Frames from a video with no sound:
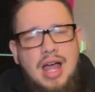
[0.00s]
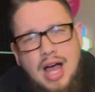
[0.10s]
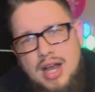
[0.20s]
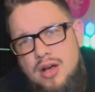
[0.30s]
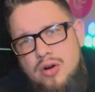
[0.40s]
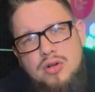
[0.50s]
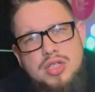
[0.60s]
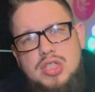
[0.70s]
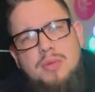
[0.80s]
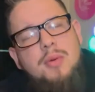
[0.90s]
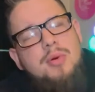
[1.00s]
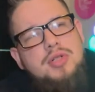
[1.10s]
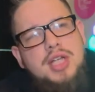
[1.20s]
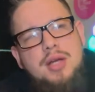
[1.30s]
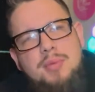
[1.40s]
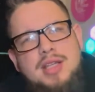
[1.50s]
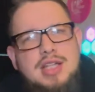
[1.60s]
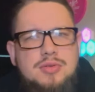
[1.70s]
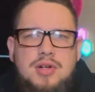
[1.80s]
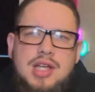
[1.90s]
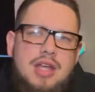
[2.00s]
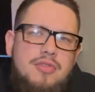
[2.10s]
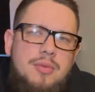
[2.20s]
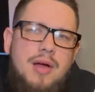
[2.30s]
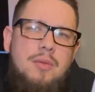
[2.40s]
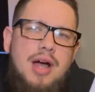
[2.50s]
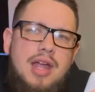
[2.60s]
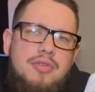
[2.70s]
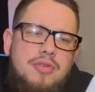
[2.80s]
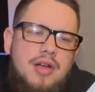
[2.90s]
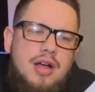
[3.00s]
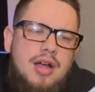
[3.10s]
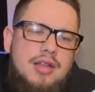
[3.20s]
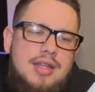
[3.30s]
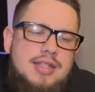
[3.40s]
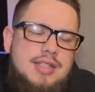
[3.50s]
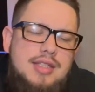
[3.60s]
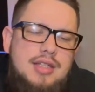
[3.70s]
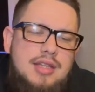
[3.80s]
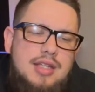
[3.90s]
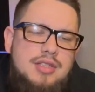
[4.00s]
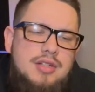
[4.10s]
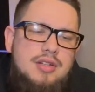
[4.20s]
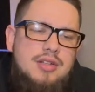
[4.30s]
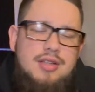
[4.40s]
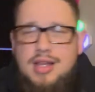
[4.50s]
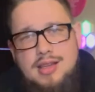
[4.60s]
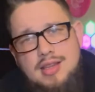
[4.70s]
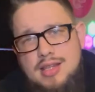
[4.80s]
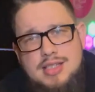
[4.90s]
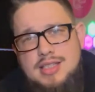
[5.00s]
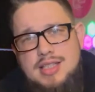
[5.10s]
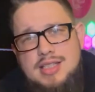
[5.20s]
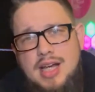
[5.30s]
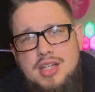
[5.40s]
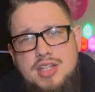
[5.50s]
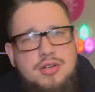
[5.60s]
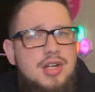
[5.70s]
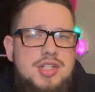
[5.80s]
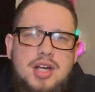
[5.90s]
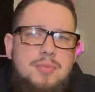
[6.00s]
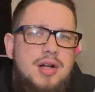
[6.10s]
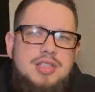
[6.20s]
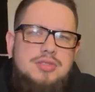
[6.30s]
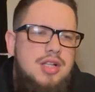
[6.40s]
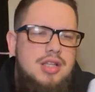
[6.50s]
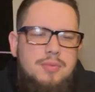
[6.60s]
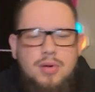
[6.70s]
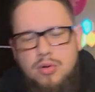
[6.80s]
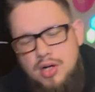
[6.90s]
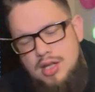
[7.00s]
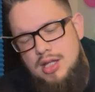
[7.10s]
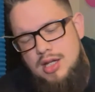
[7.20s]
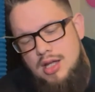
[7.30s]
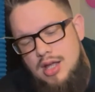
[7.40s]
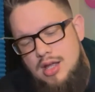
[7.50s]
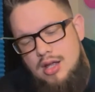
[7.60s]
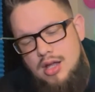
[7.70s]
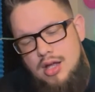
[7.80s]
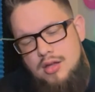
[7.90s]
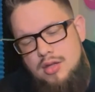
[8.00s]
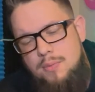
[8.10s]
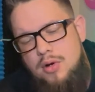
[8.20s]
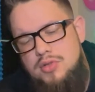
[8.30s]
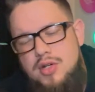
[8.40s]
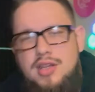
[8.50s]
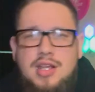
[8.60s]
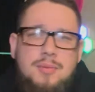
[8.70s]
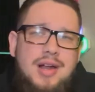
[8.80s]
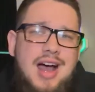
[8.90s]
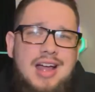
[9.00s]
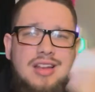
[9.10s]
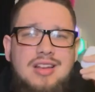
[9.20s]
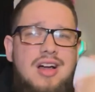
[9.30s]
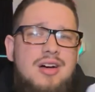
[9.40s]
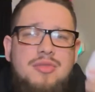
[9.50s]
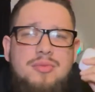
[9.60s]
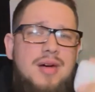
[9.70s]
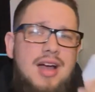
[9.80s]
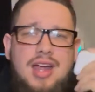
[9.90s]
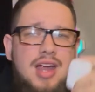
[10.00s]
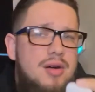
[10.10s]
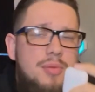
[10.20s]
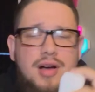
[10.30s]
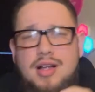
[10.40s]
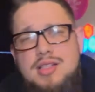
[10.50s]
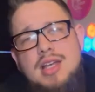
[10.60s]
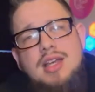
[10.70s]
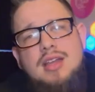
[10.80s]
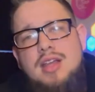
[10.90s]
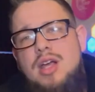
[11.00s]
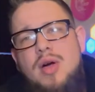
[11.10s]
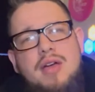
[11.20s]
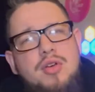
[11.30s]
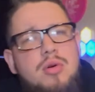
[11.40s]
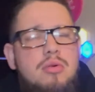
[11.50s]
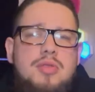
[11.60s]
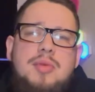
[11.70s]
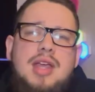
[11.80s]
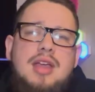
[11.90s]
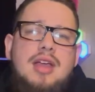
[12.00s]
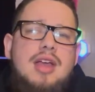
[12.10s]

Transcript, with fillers: I know, super bougie, but these were a gift from my wife. Uh, this is these are like this is the second generation AirPods, so it's not like the Pro or anything, uh, the Pros or anything. But I love my AirPods. They go everywhere with me.